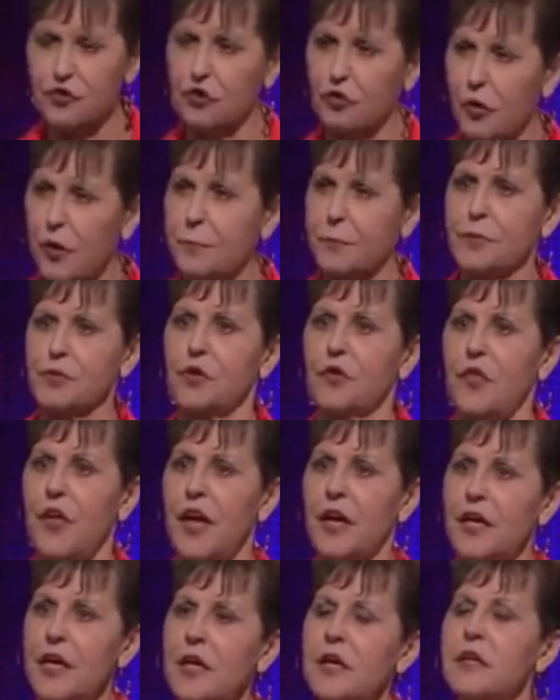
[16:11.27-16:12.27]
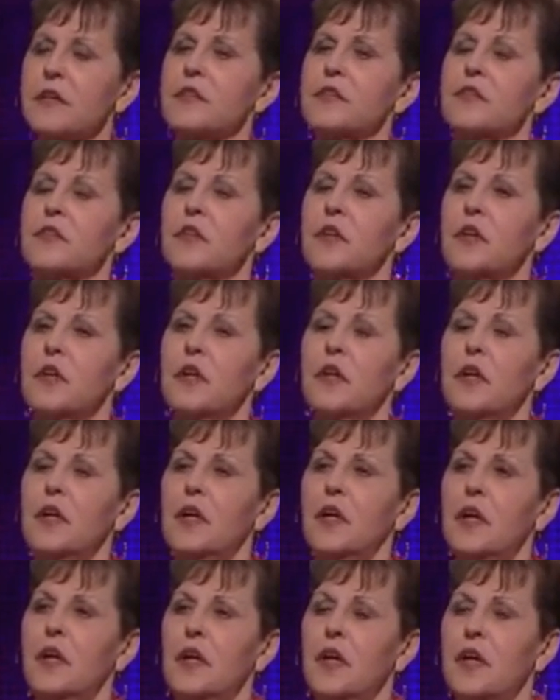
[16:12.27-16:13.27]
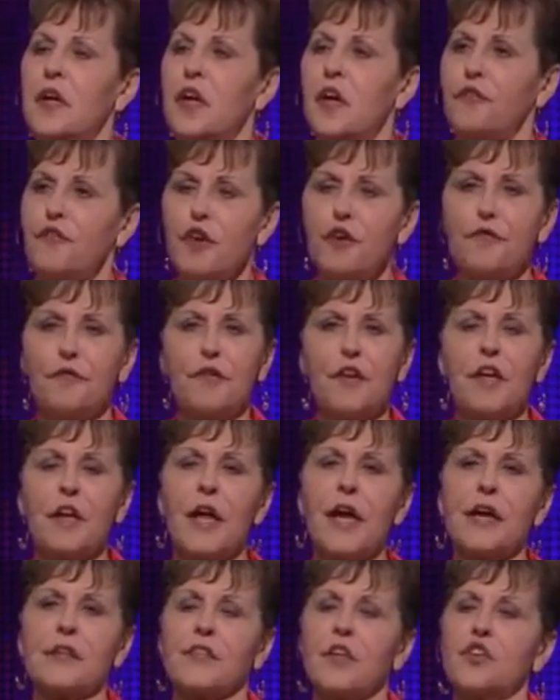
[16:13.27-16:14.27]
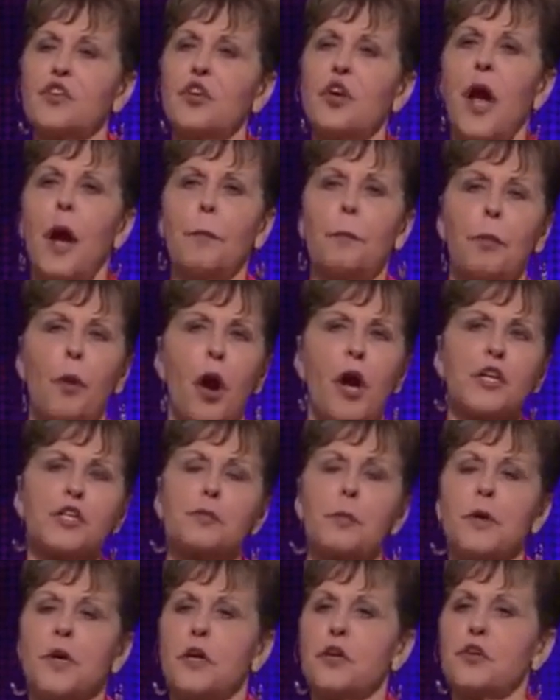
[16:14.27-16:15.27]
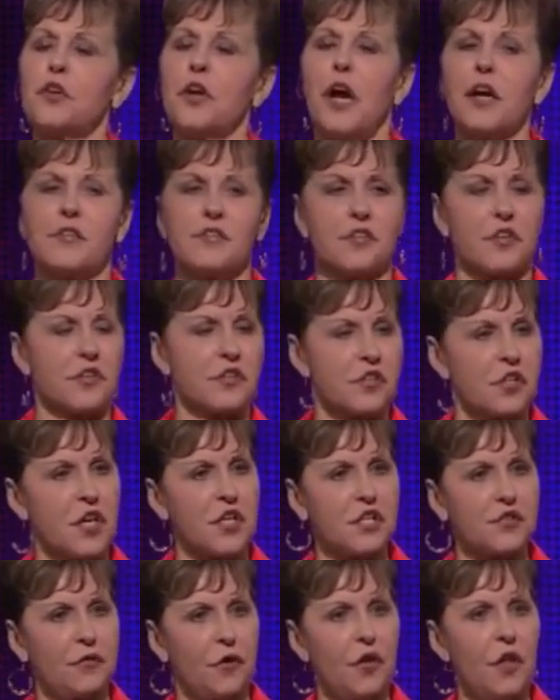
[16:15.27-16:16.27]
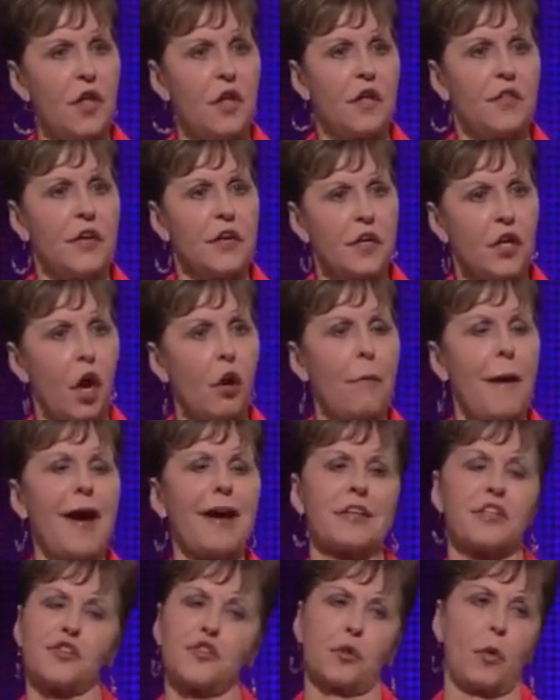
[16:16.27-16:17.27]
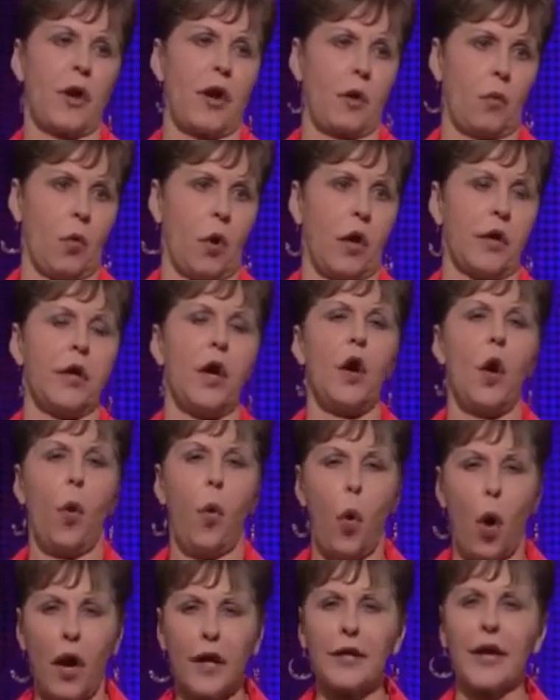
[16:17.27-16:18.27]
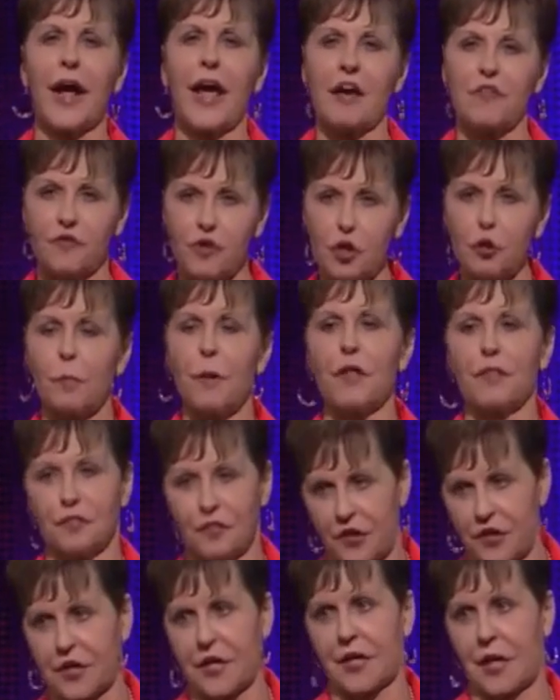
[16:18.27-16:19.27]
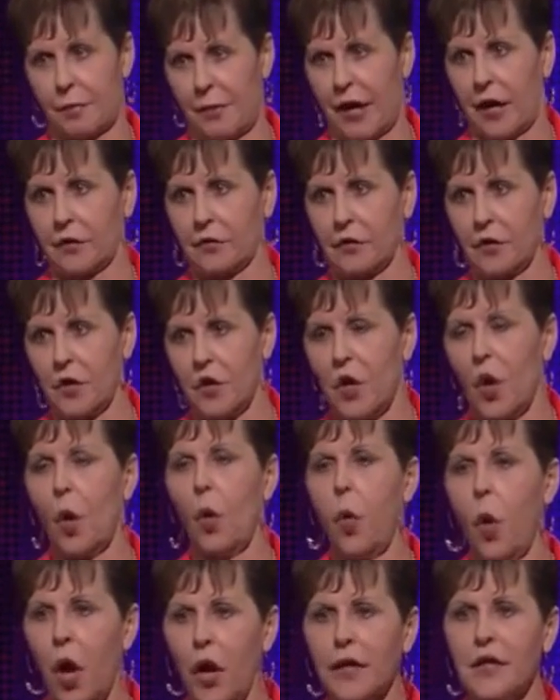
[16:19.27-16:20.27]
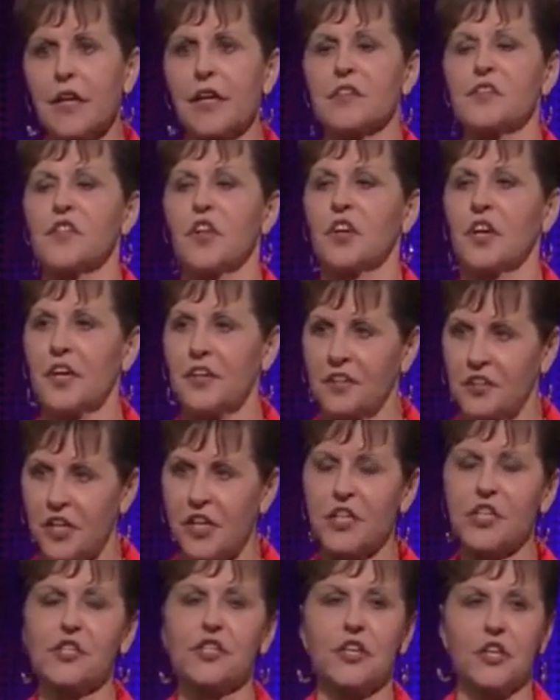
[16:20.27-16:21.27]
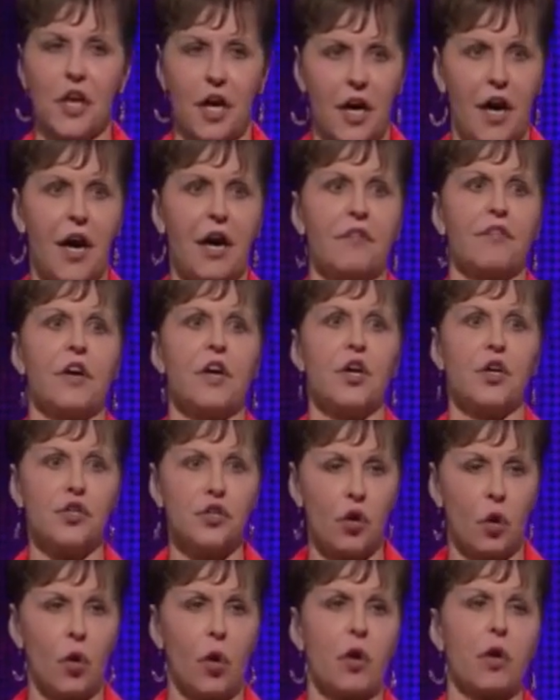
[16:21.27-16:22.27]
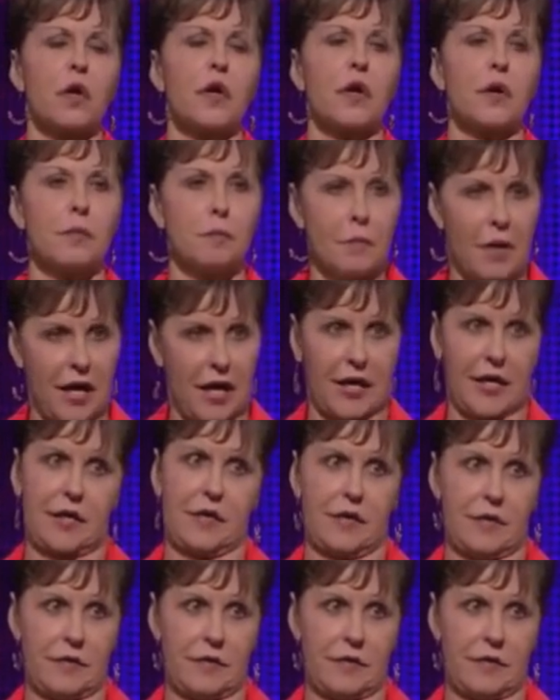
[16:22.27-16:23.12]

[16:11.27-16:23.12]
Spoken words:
scripture that is. If you feel like that you're not prospering and you're not successful, then go back to square one. What have you been thinking about? What is the condition of your mind?